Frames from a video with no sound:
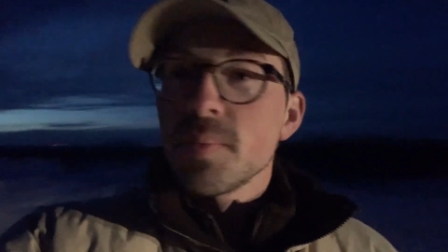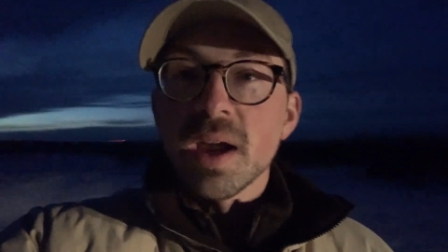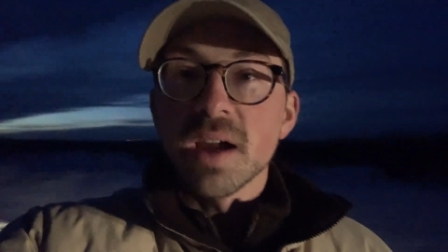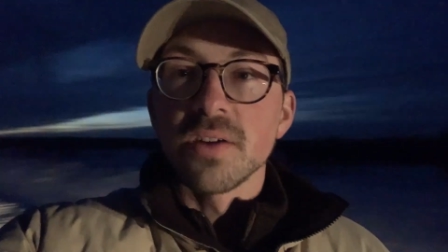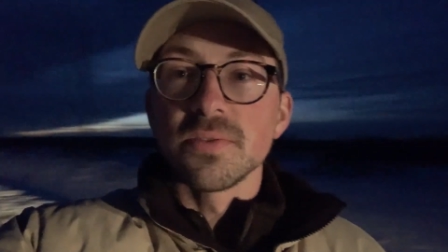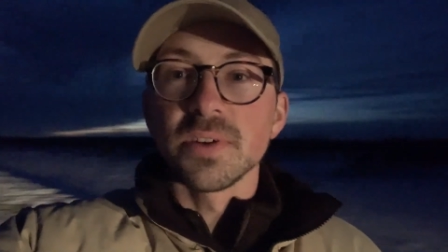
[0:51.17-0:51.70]

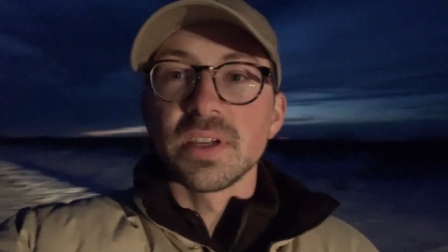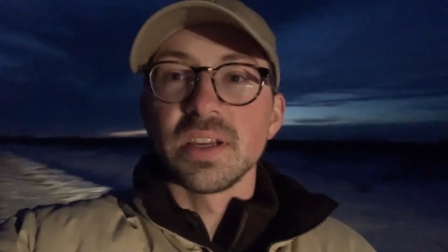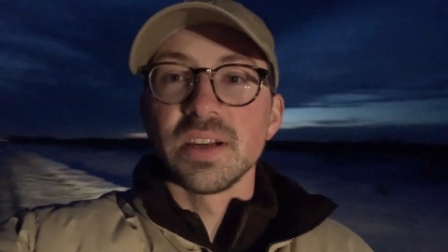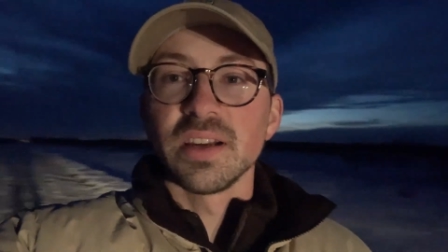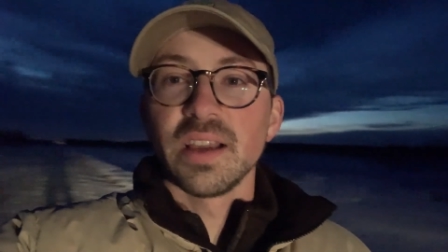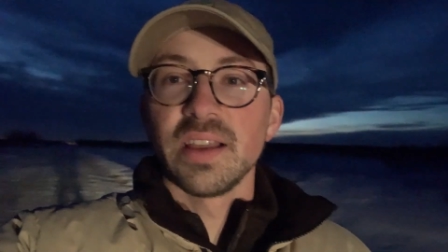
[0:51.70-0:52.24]
back over
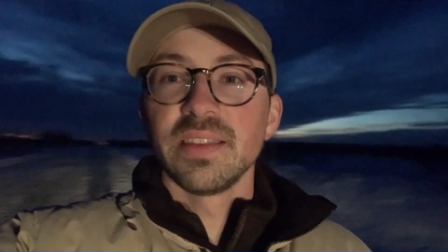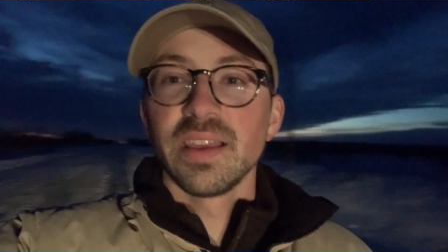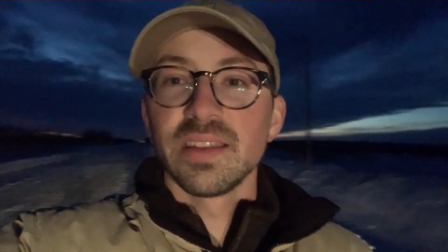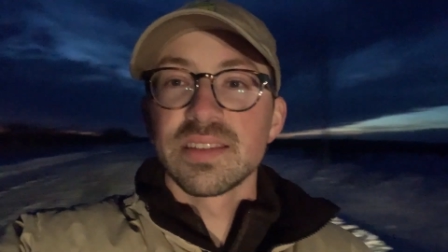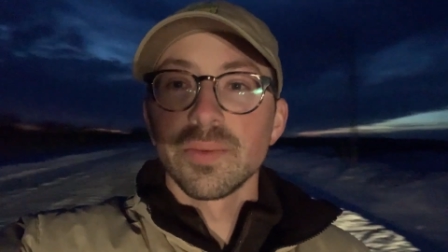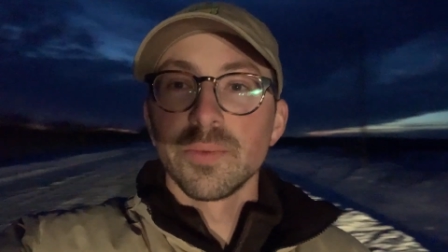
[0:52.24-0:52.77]
here, and
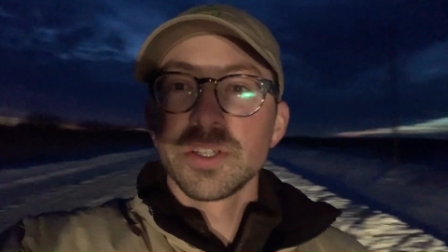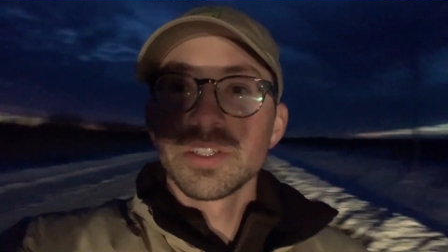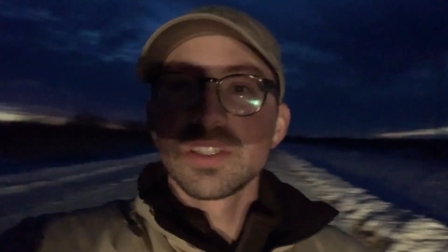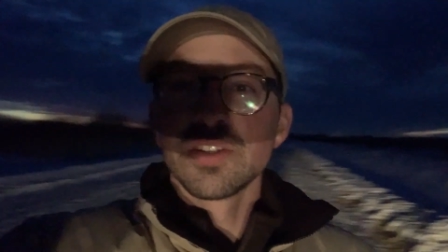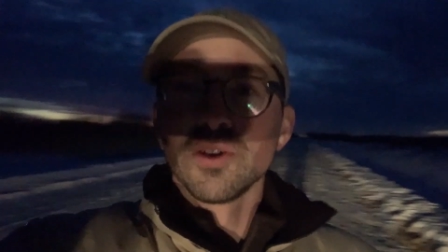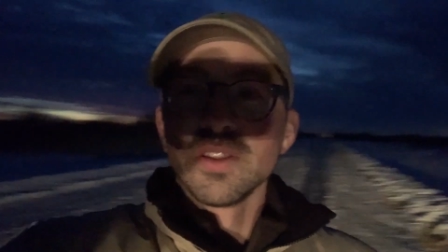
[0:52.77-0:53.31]
then someone
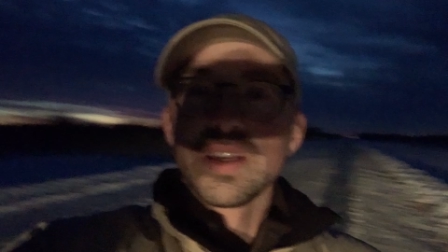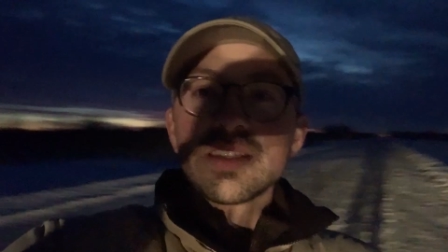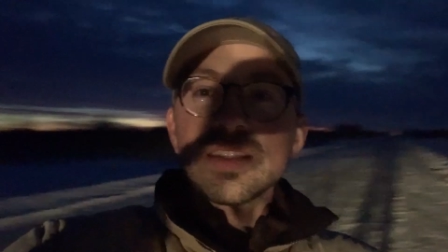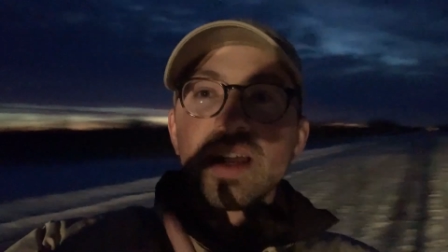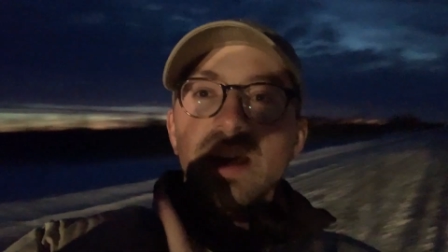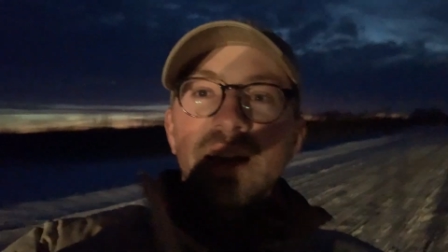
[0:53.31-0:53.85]
just told us
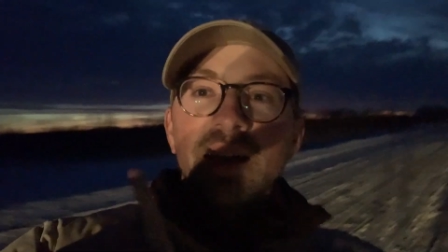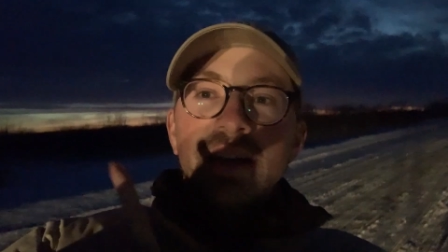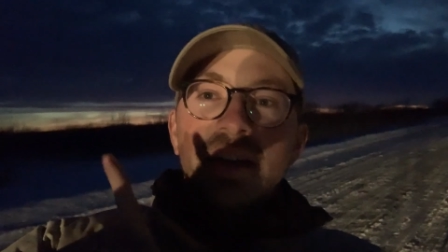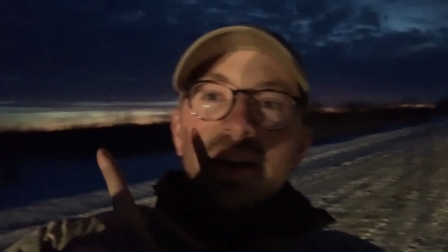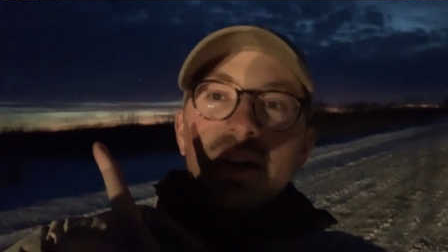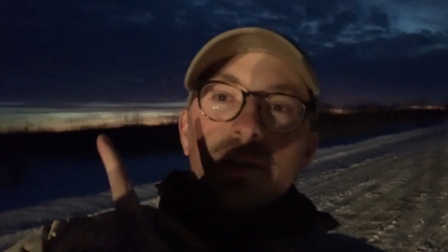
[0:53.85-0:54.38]
that
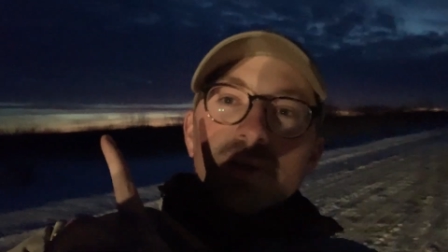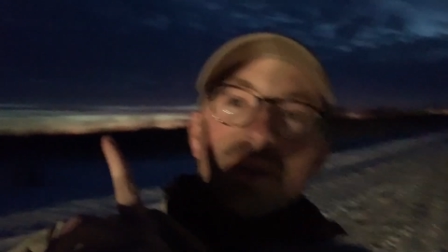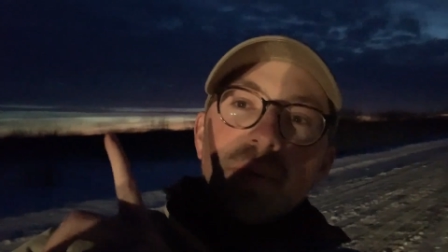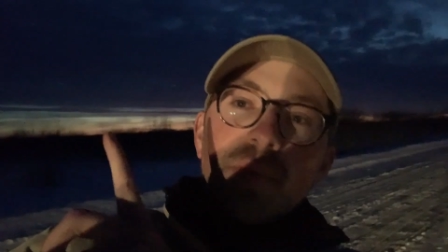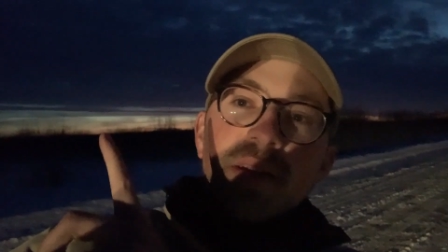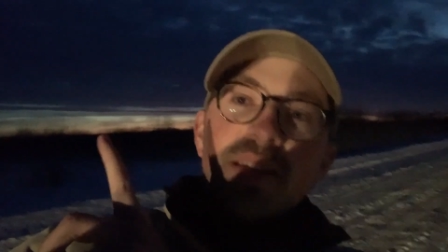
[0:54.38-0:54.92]
it was
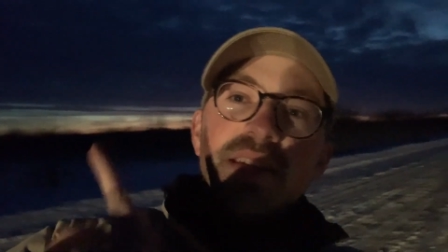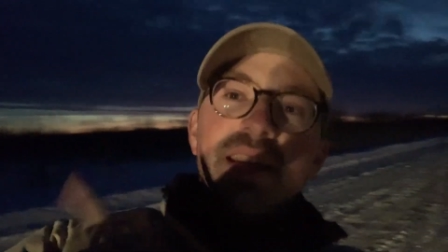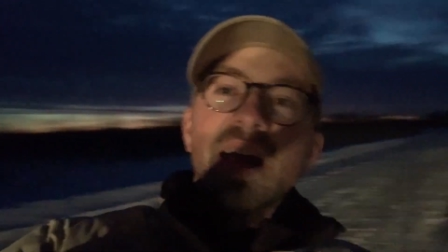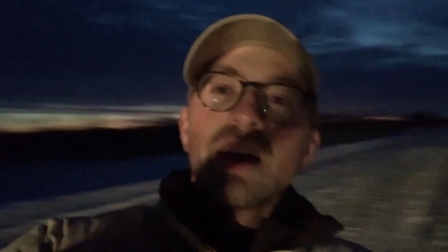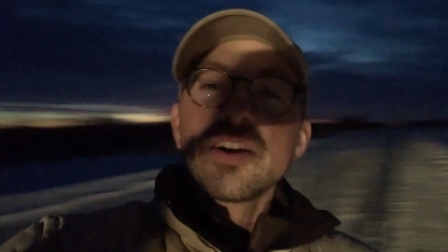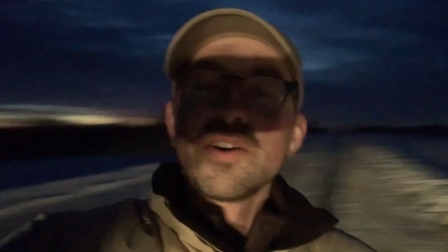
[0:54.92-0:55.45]
up in a
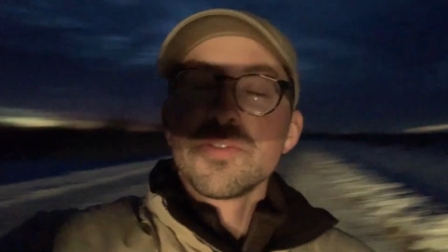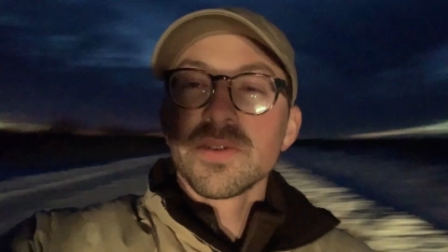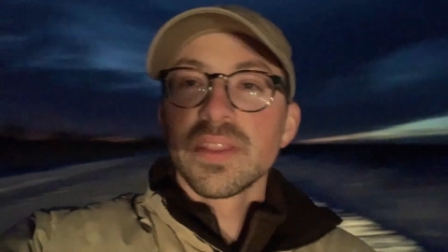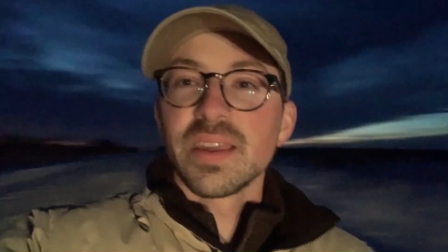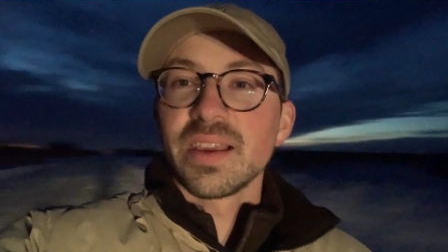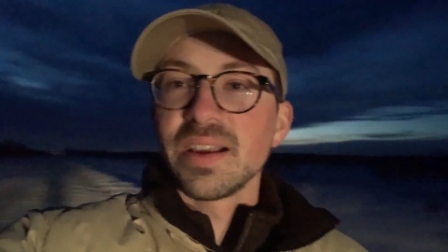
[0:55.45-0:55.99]
snag over
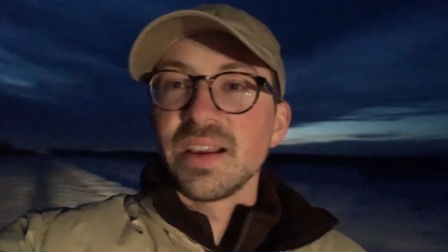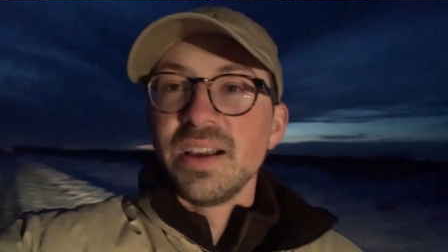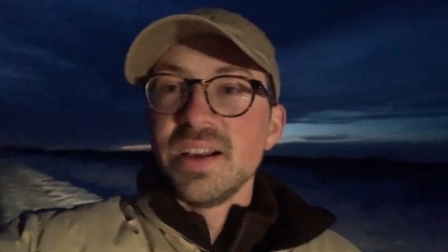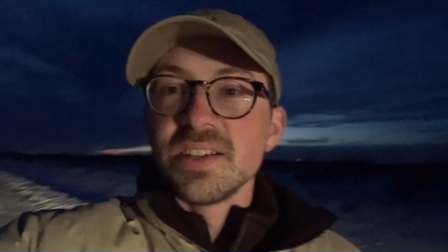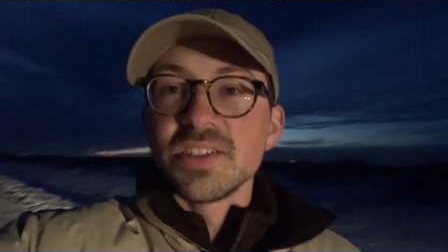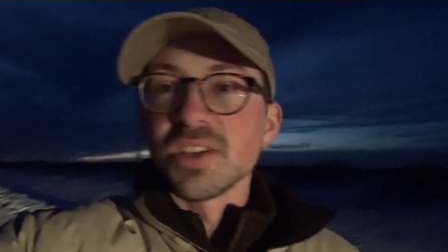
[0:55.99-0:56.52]
there
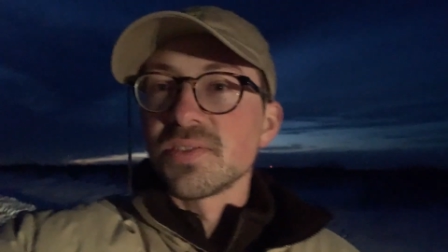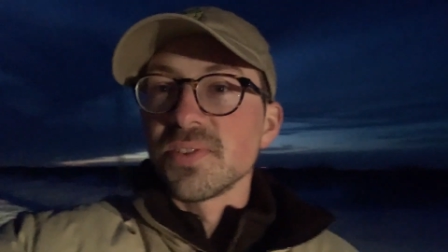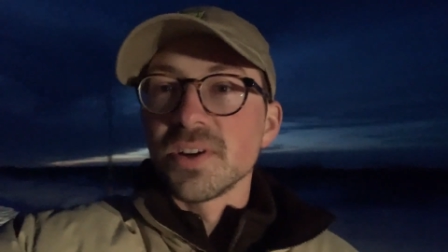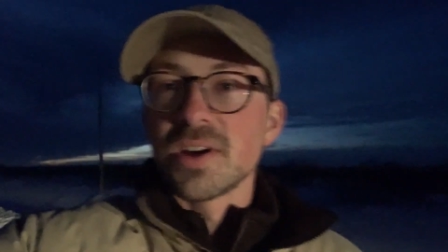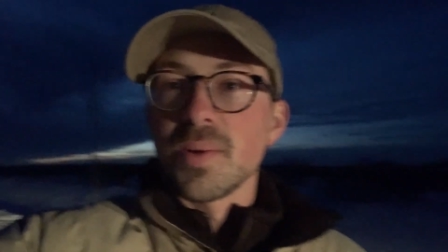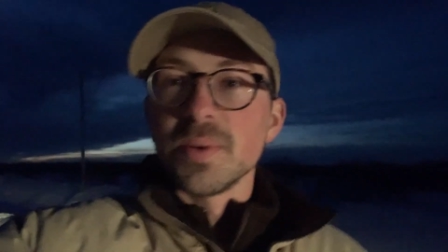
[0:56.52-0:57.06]
just for a
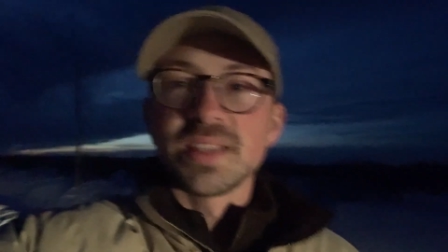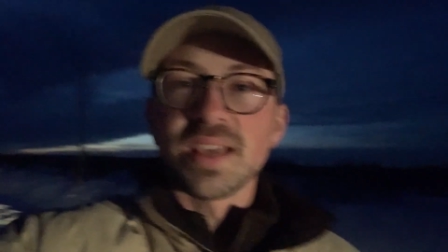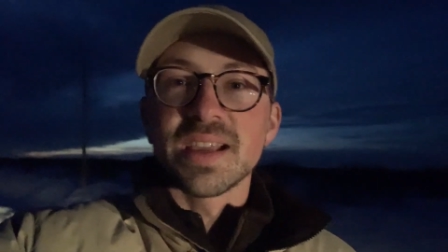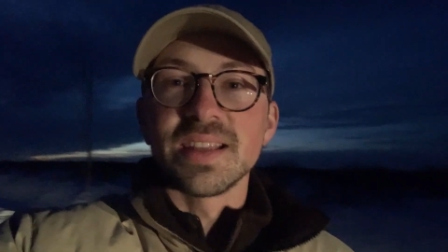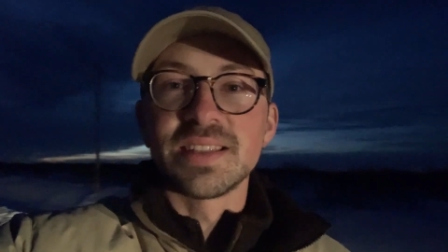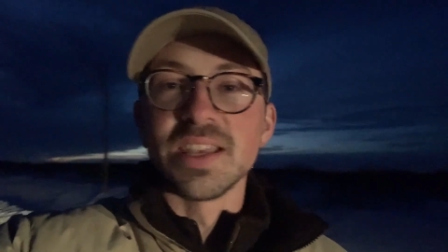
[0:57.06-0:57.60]
couple
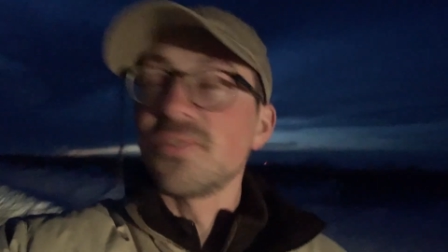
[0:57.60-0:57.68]
seconds and